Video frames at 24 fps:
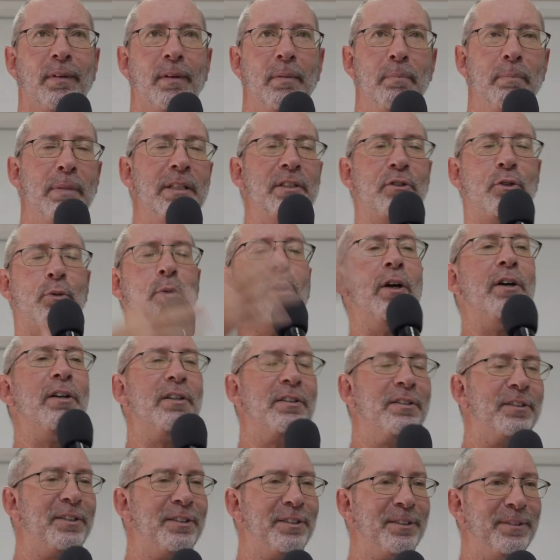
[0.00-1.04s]
mince
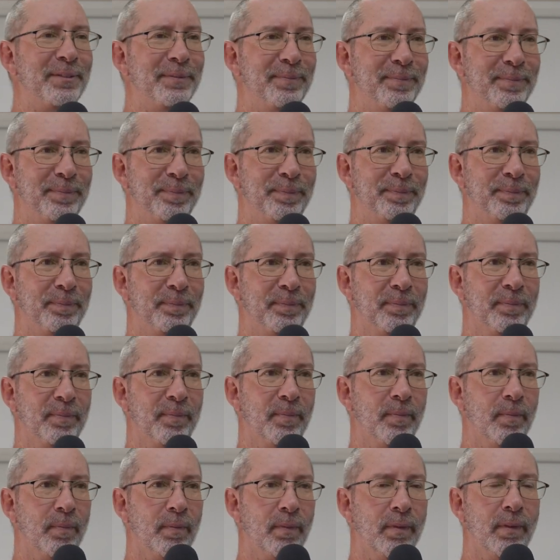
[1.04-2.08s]
words.
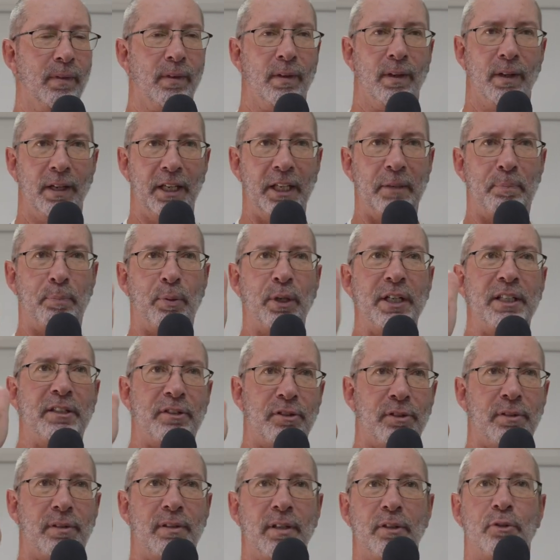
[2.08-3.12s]
He
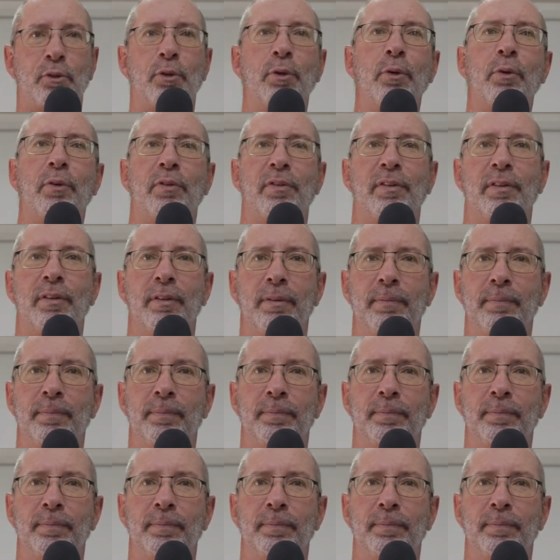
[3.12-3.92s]
preached the truth.